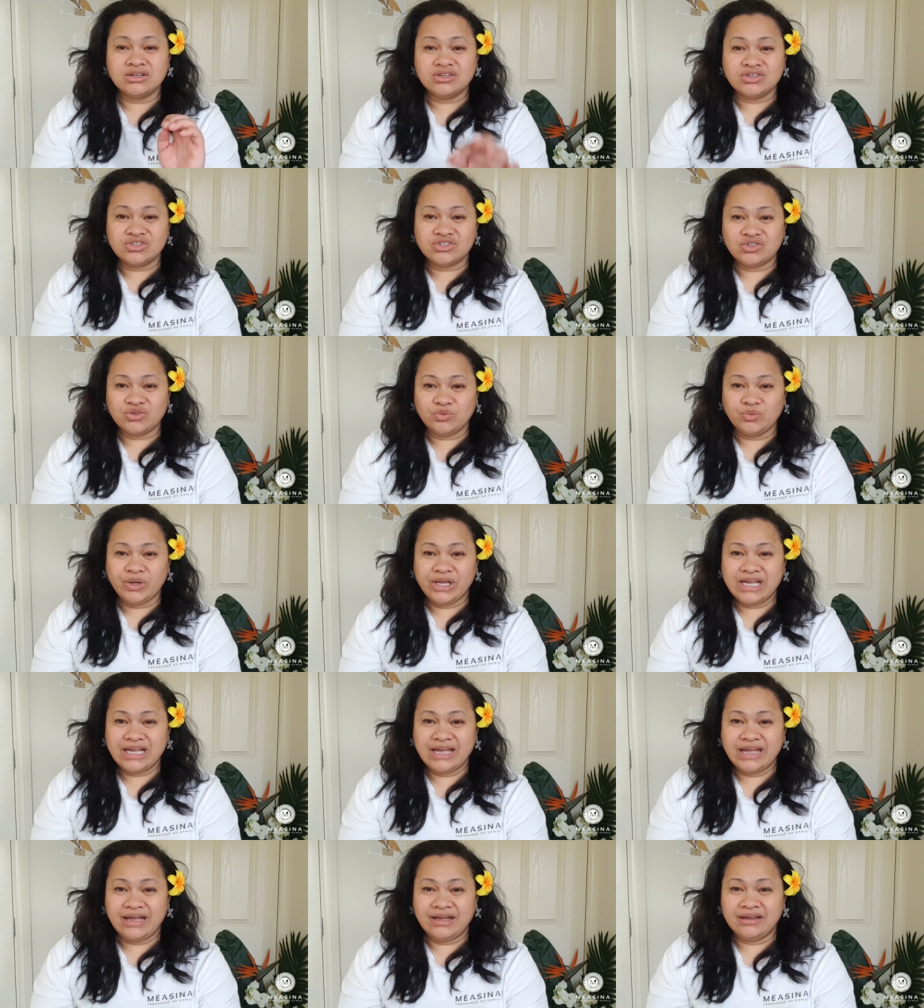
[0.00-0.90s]
so we
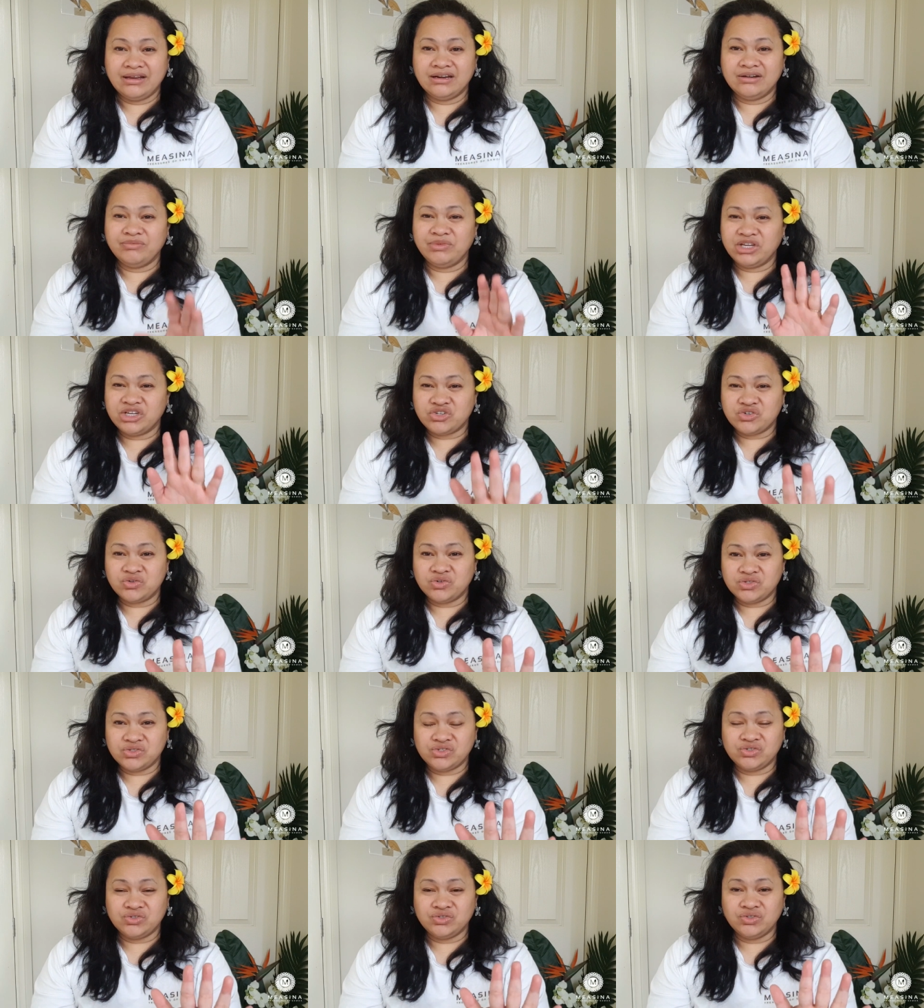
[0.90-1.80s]
can make sure
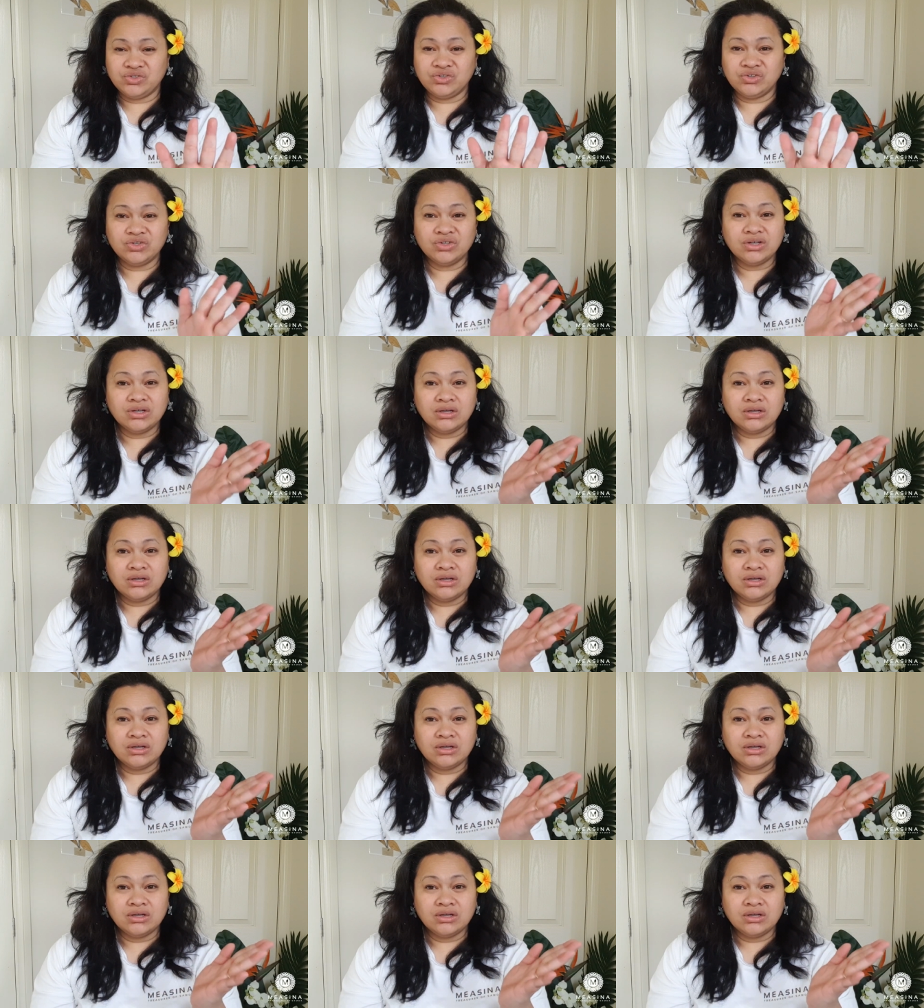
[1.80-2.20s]
to